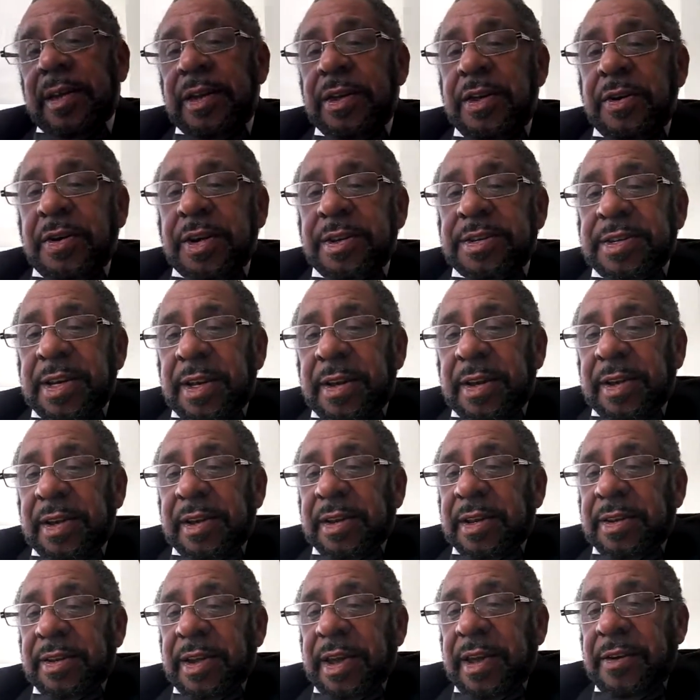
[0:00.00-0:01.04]
You could say,
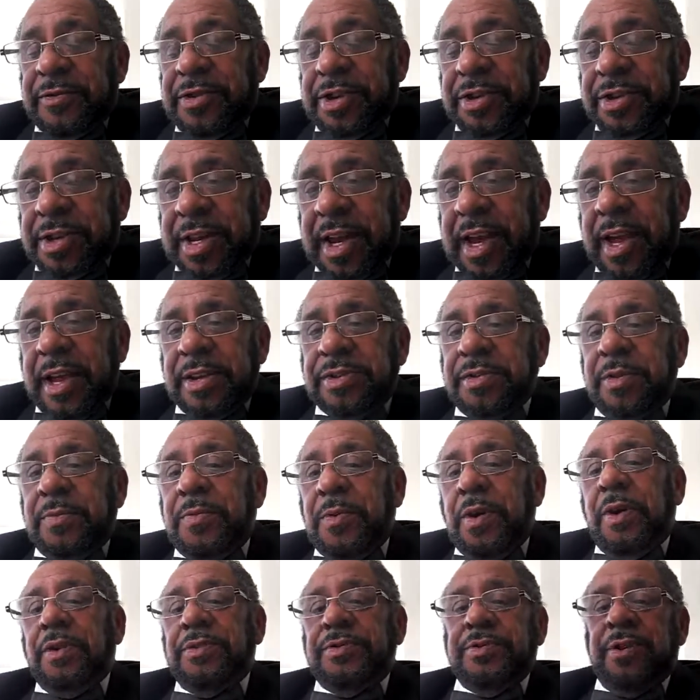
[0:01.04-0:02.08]
if you change your
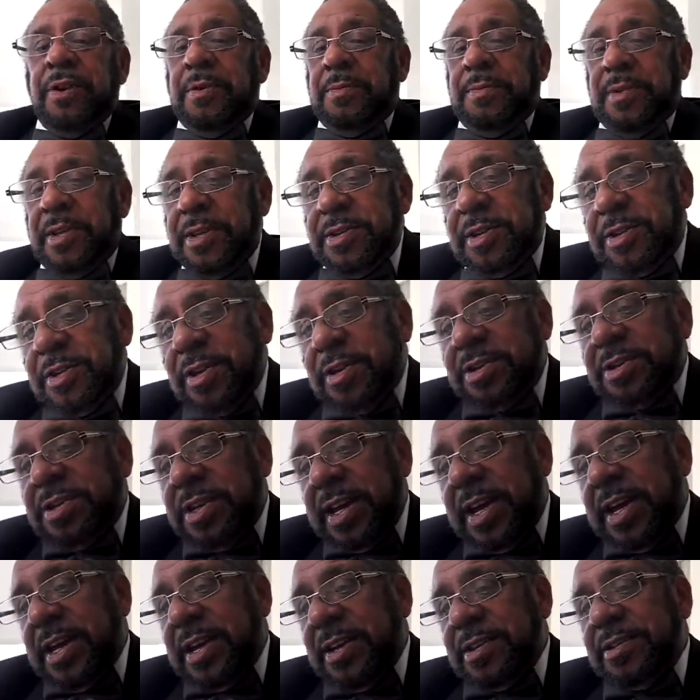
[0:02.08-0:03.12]
wardrobe, there's a good
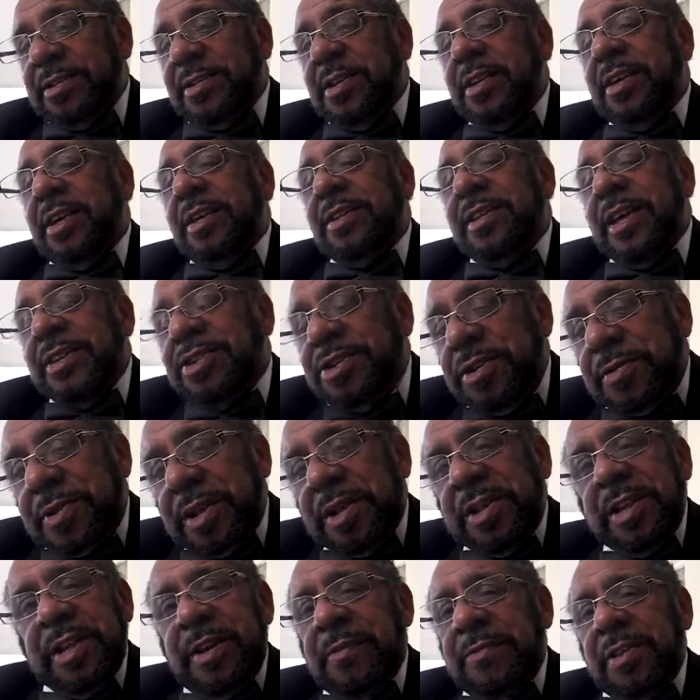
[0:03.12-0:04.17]
chance that you
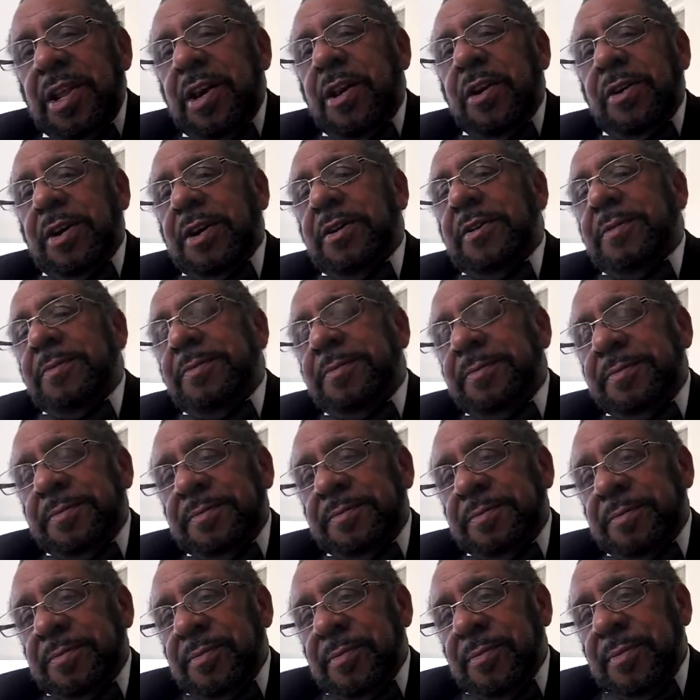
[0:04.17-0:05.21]
can live long.
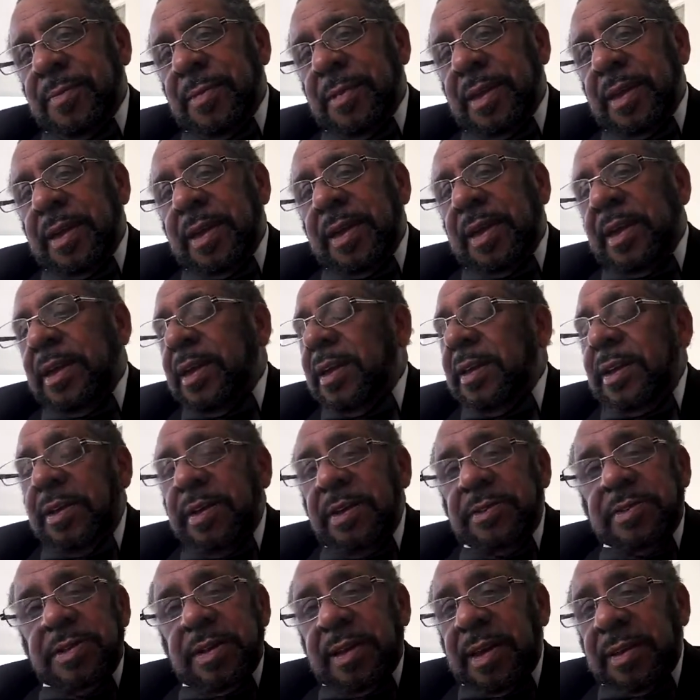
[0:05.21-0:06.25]

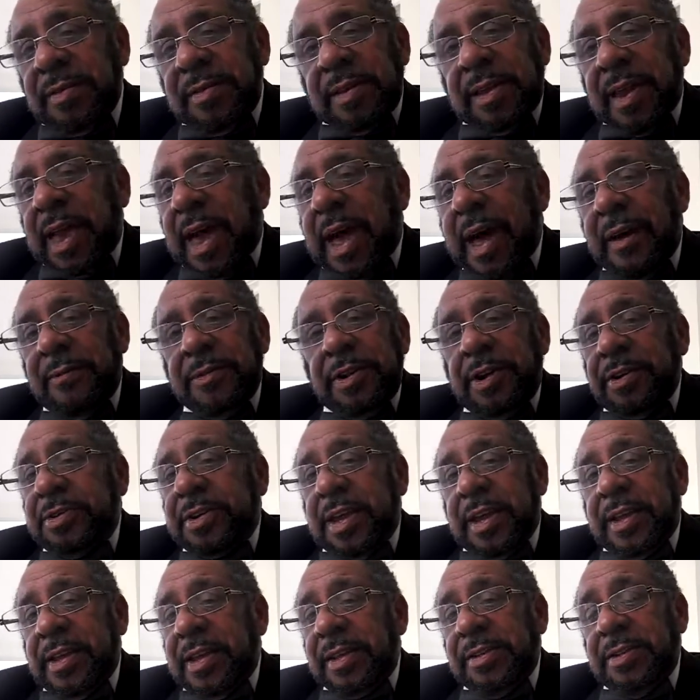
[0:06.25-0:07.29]
Because I've looked
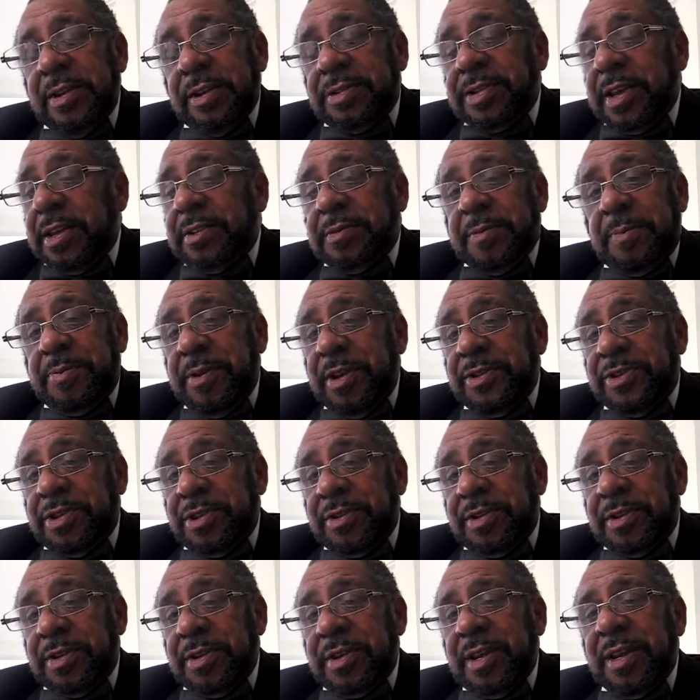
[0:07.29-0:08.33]
at the
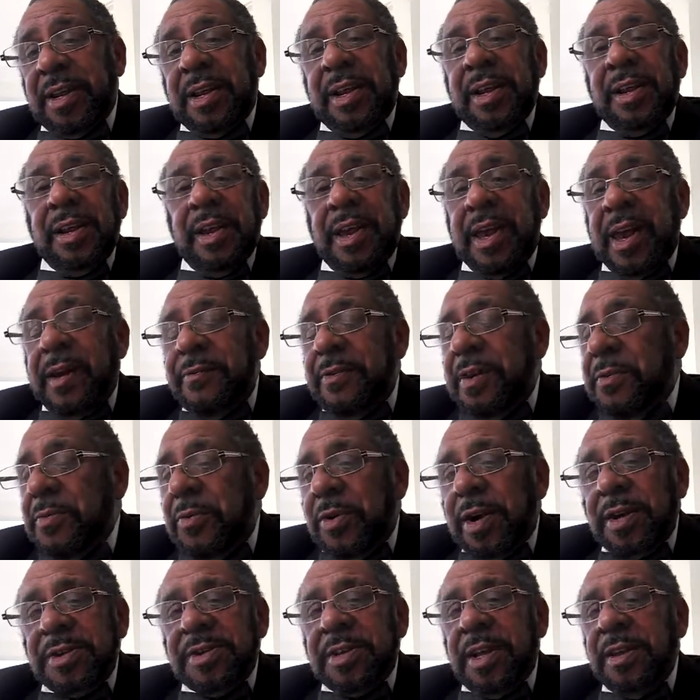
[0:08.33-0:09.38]
pictures.
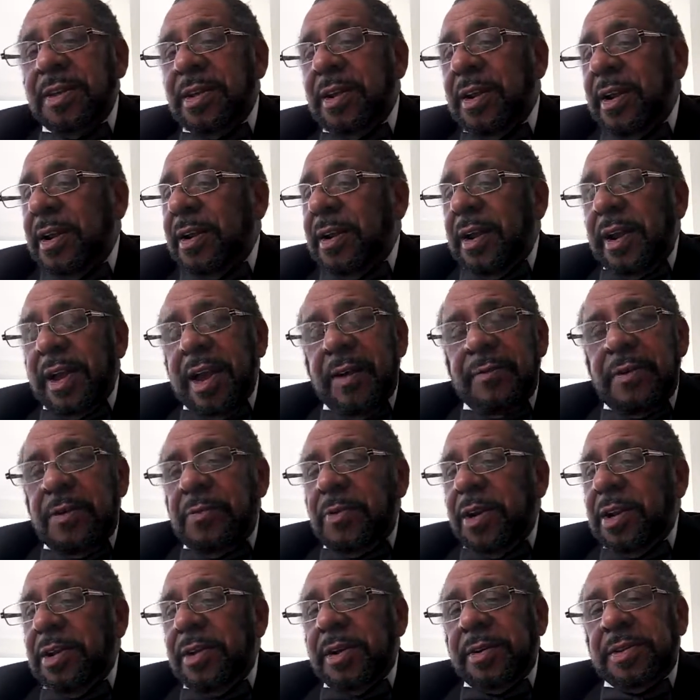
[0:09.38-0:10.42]
Everyone
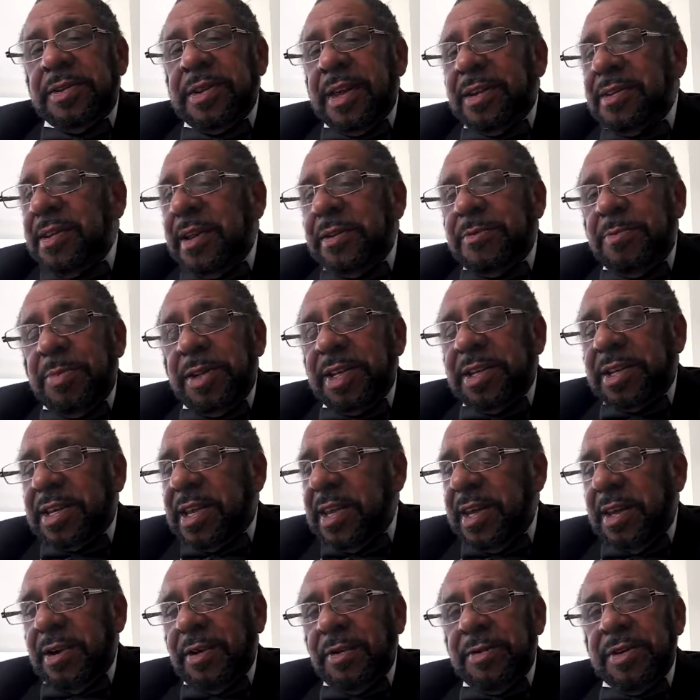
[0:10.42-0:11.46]
looked that it's been
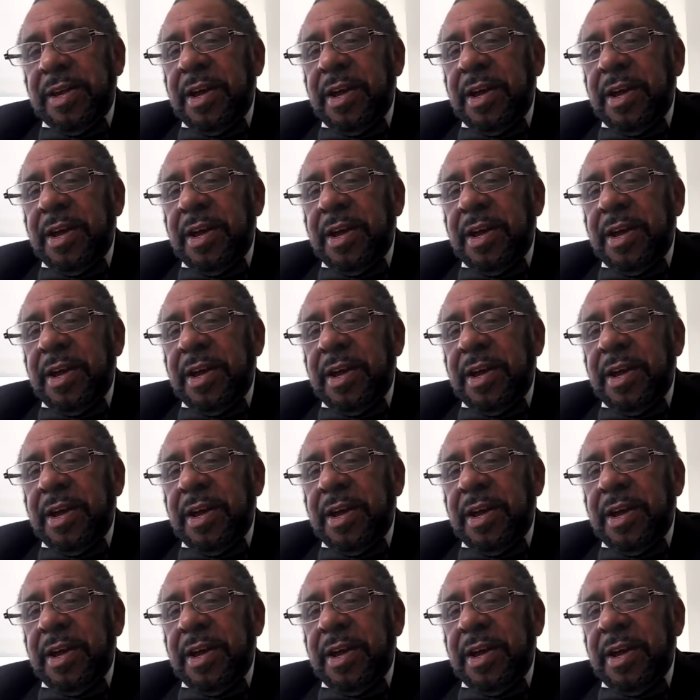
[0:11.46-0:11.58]
killed.